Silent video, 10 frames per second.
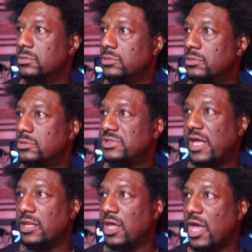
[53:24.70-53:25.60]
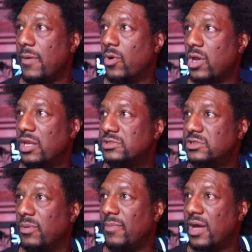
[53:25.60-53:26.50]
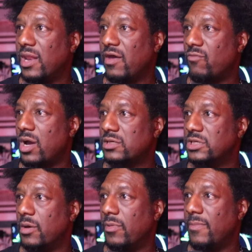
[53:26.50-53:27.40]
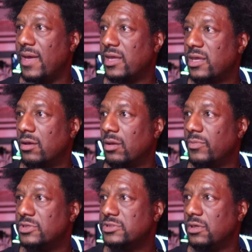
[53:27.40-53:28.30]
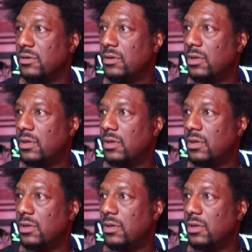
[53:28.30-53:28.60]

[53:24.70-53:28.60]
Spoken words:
stay in the game. Okay, let's see. We might have Roxy coming back here. Let me see.